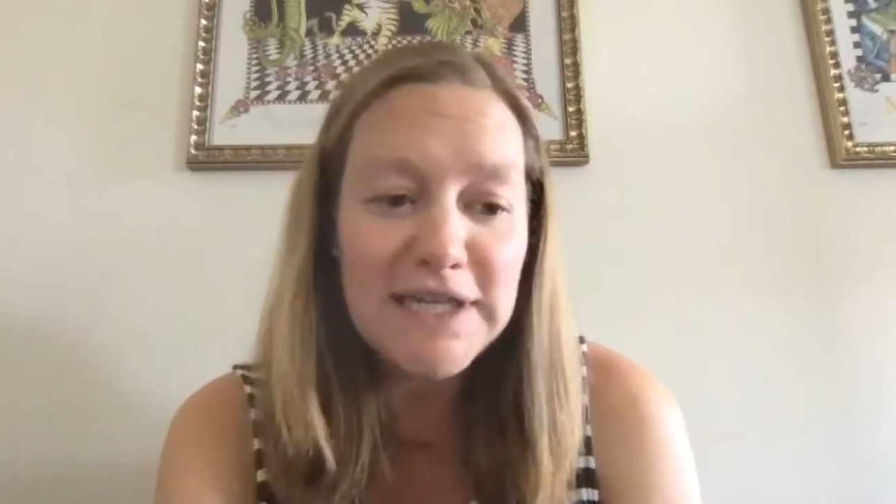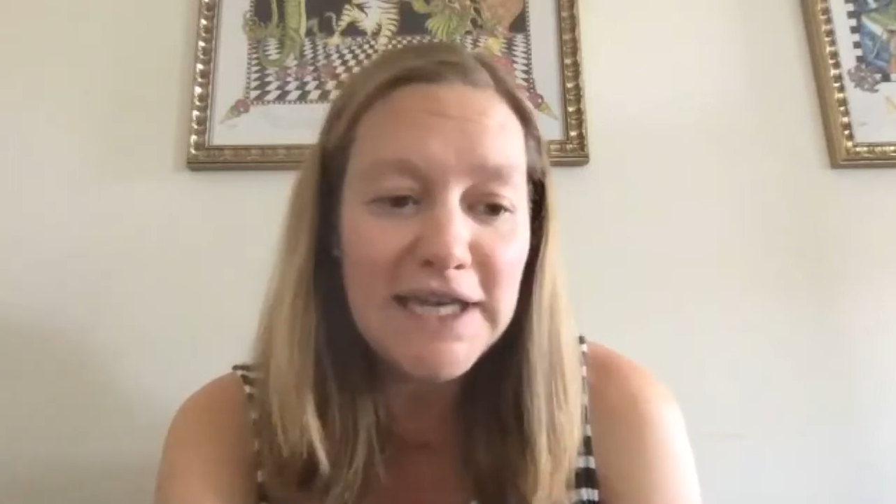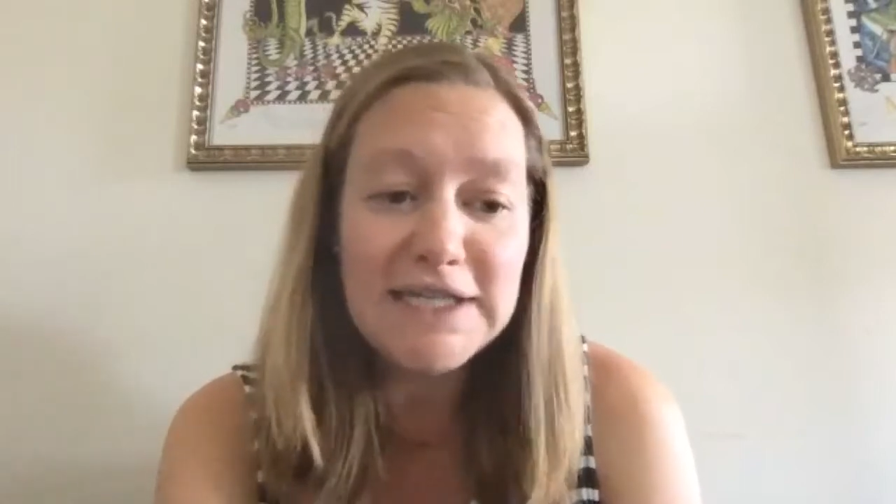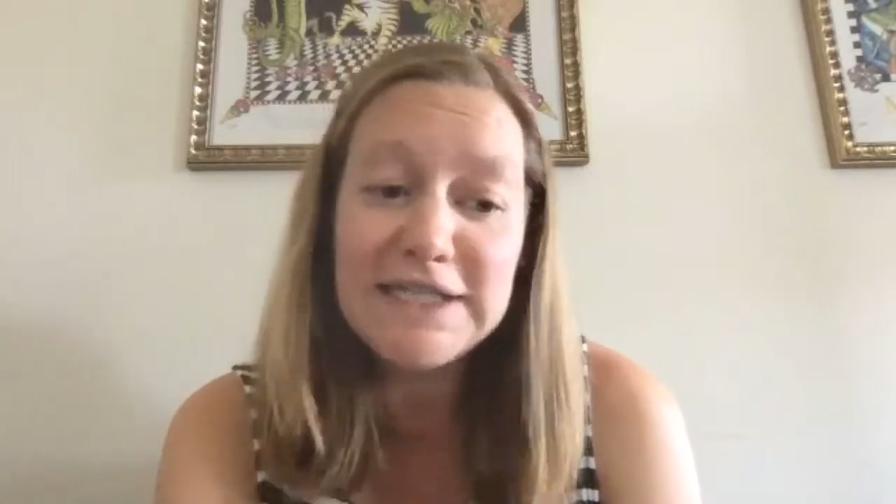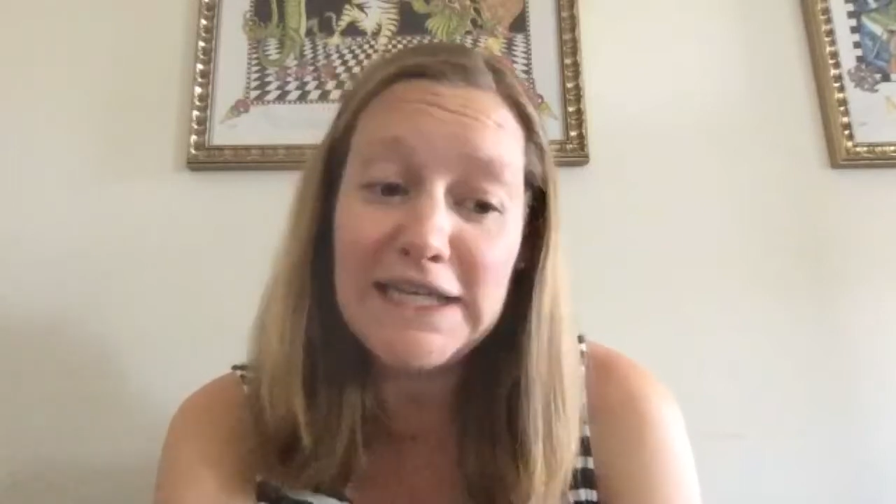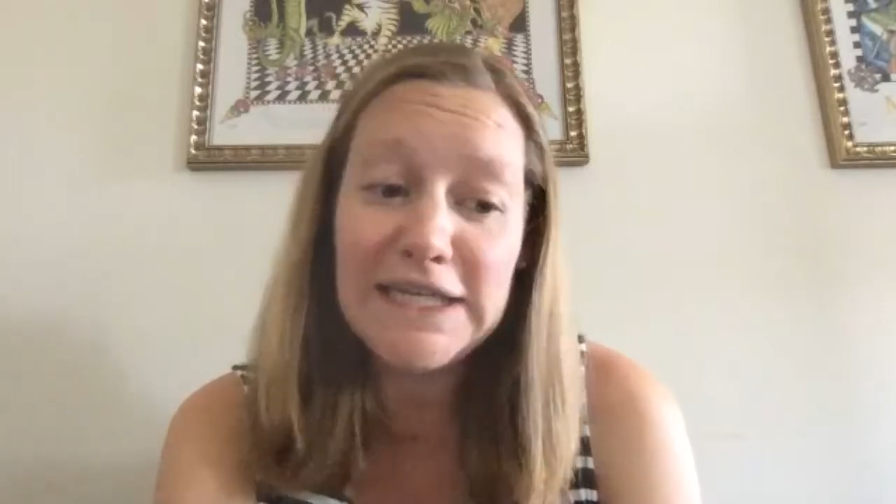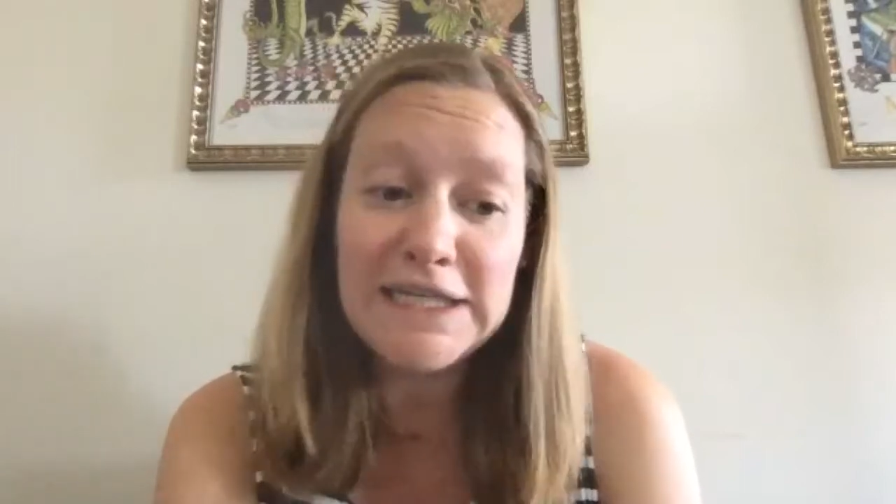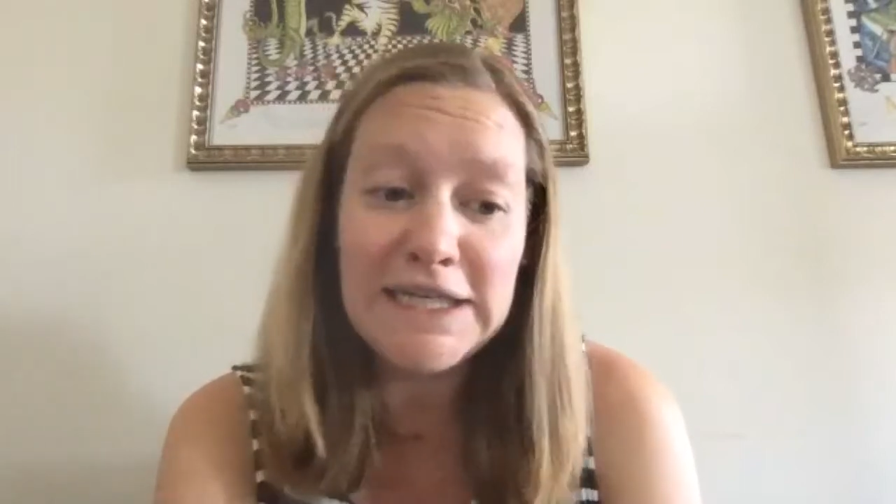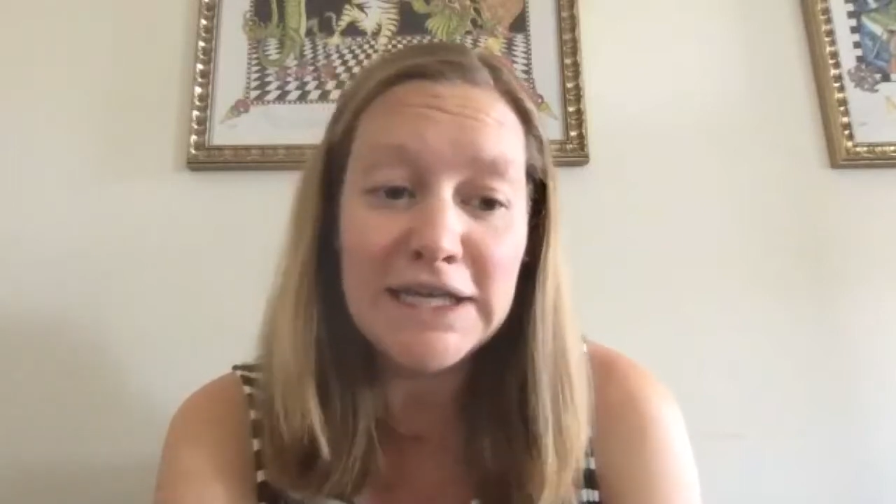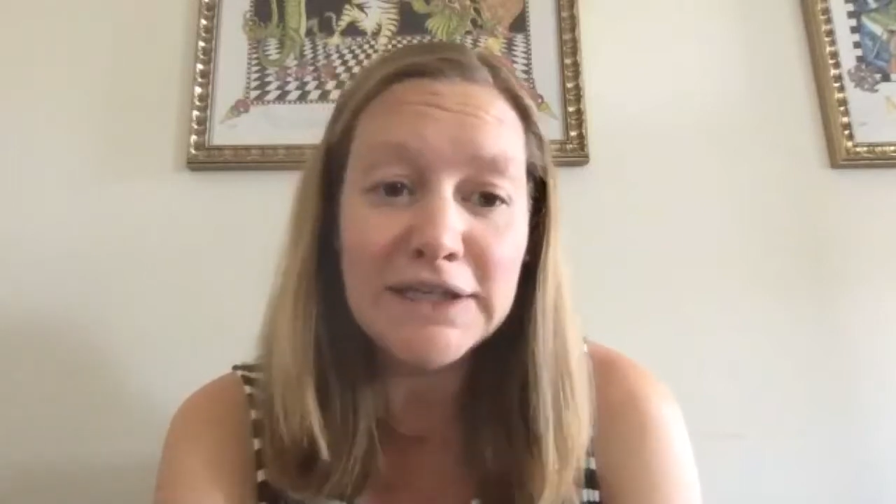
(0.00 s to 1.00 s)
and data
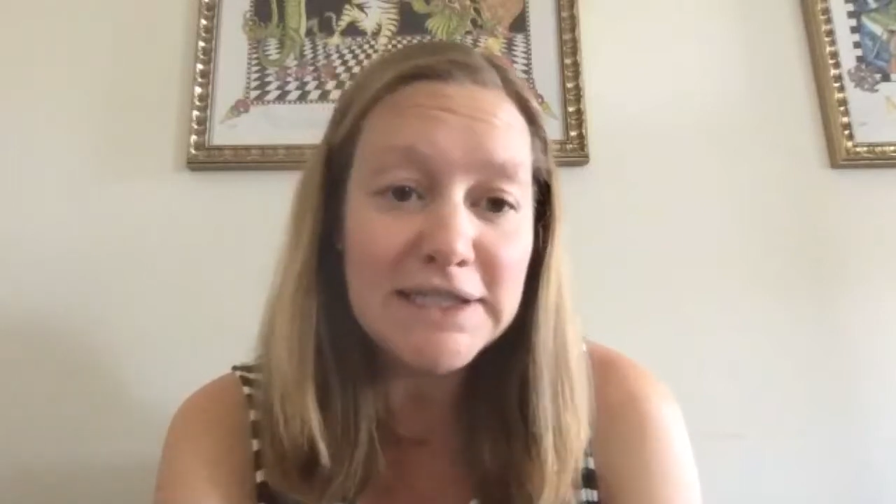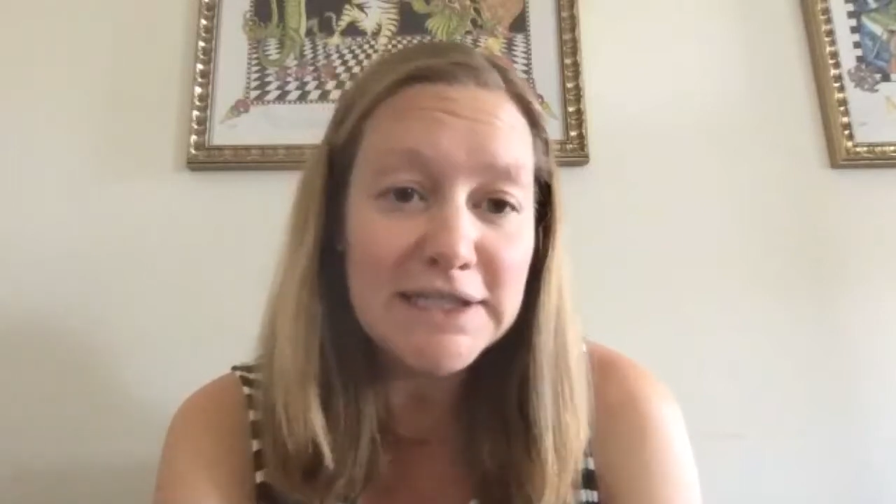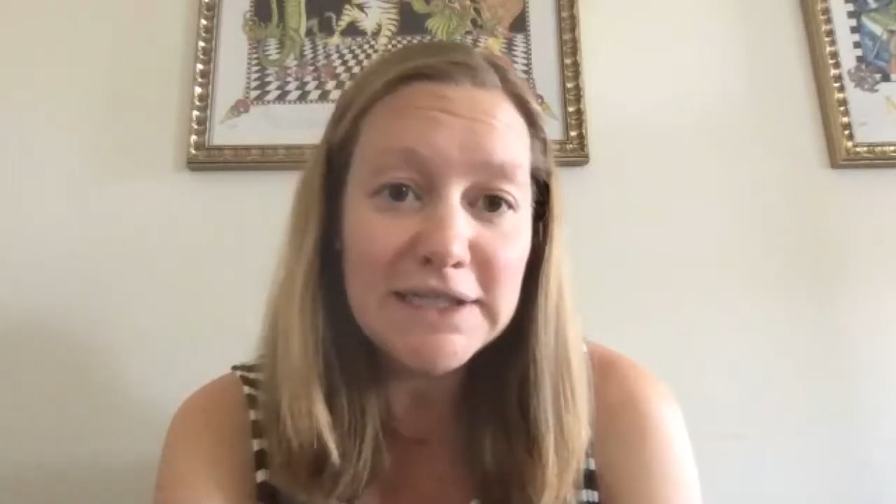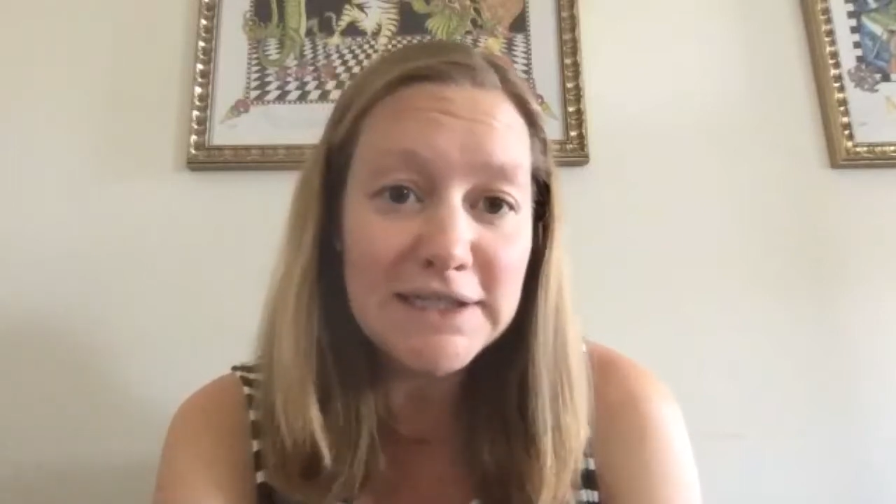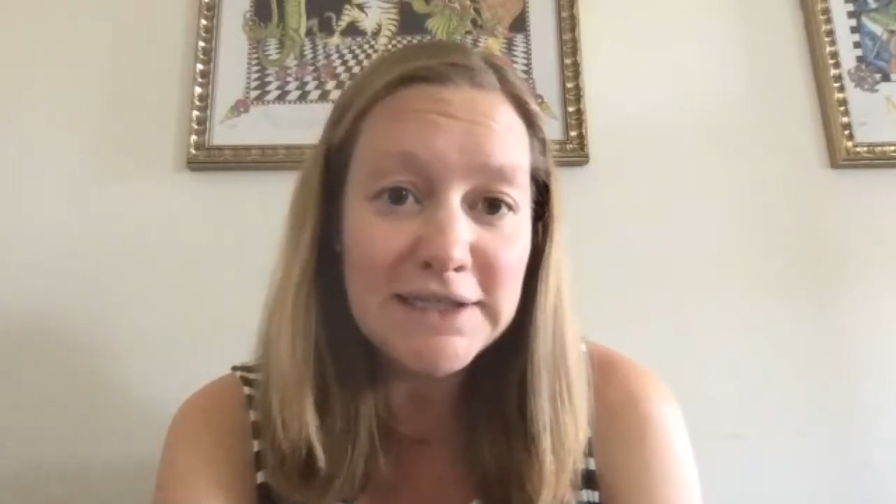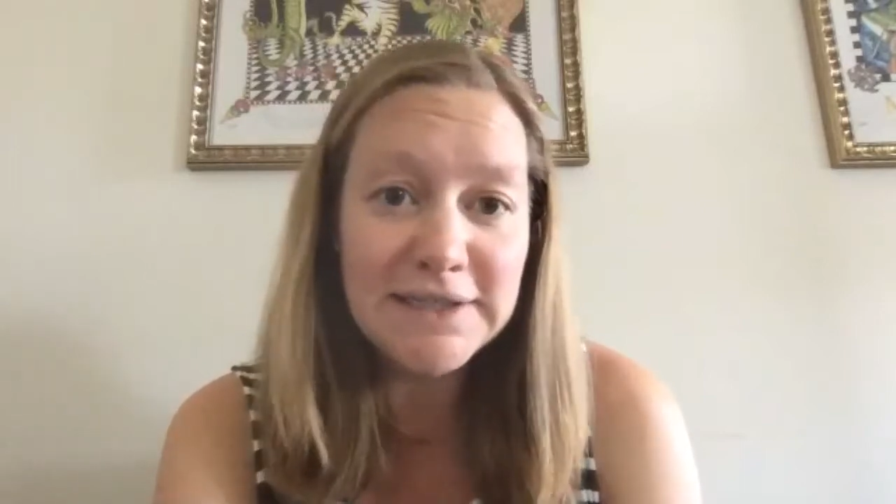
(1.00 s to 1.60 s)
analysis.